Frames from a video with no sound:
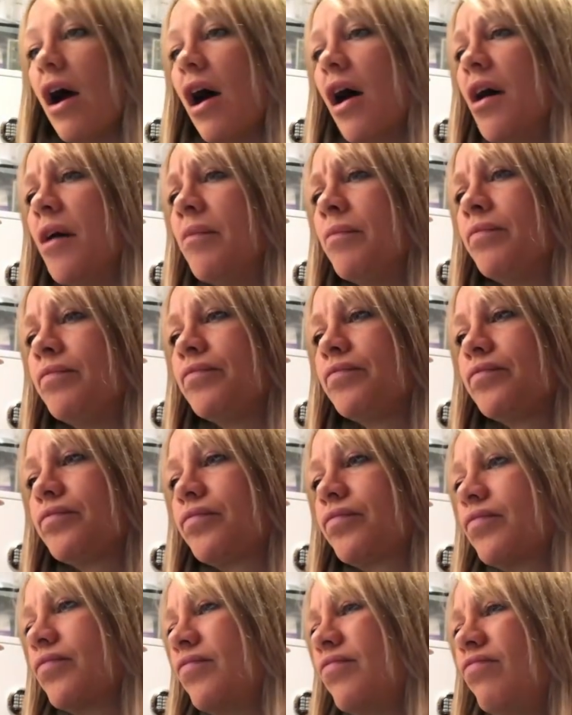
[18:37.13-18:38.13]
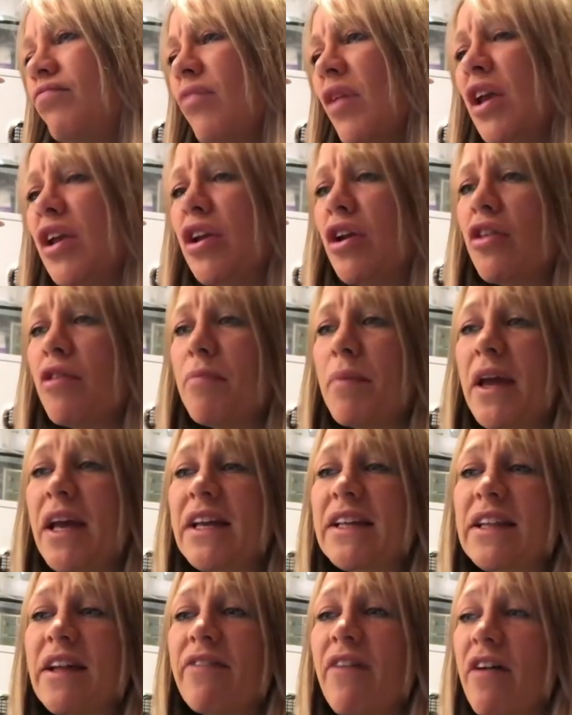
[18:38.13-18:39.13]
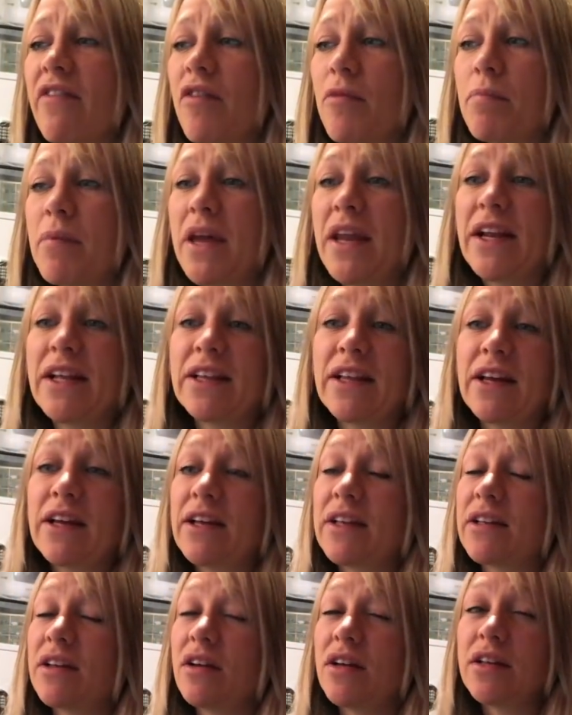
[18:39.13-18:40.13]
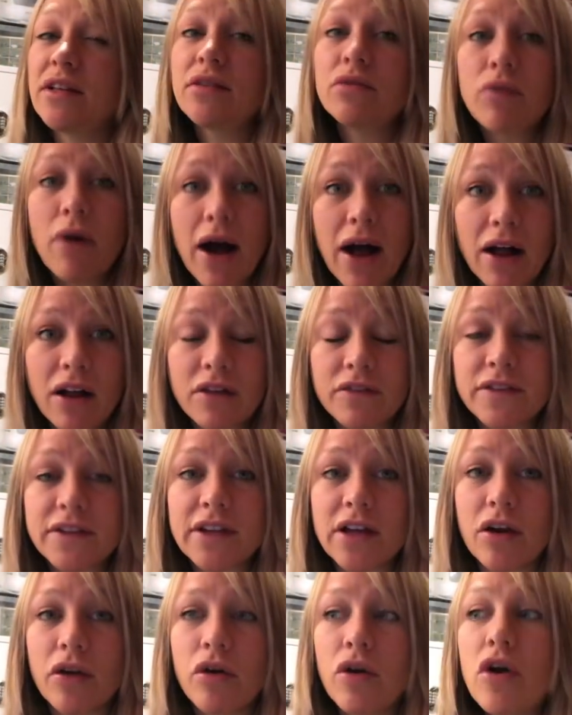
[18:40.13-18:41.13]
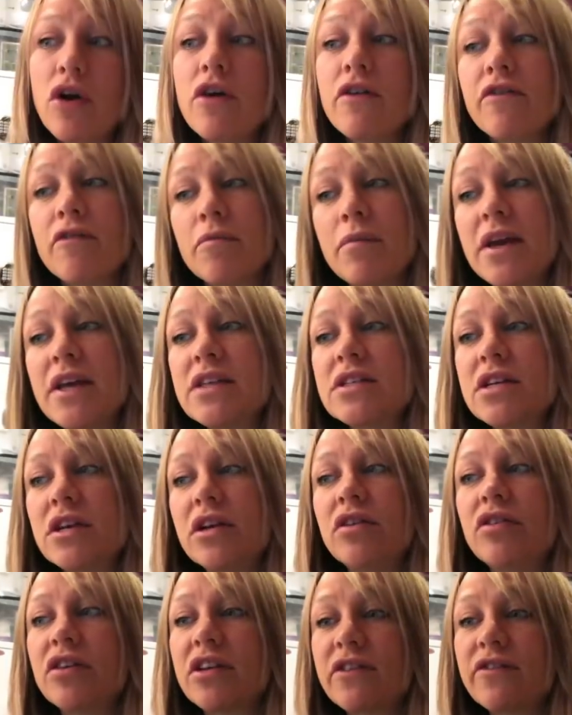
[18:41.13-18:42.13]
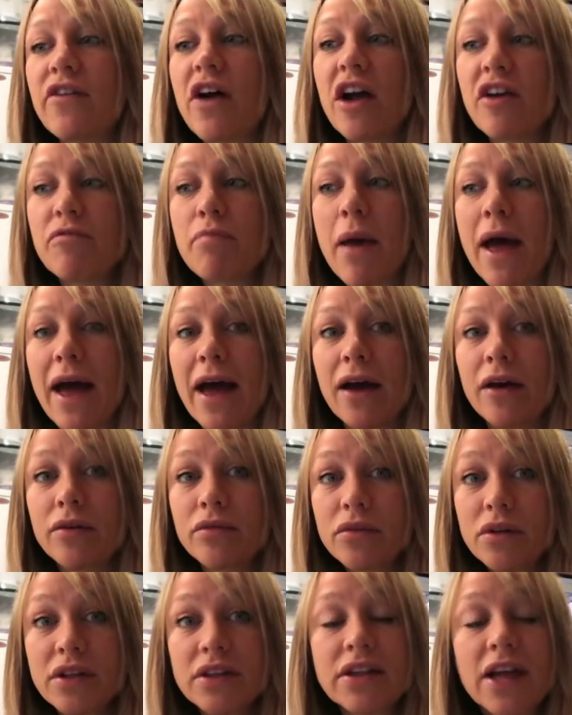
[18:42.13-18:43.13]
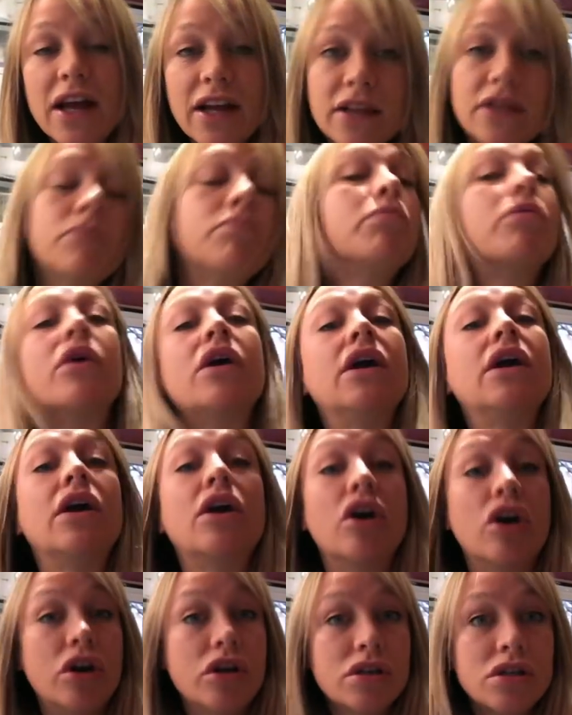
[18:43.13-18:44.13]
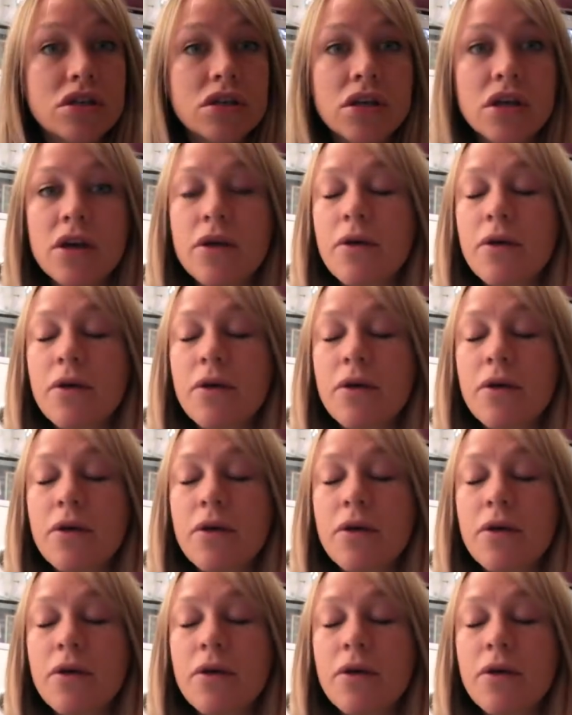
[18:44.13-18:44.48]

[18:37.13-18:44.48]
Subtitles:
You know, the biggest I've ever been is like a size 12. So for me to lose 5 pounds, that's pretty good.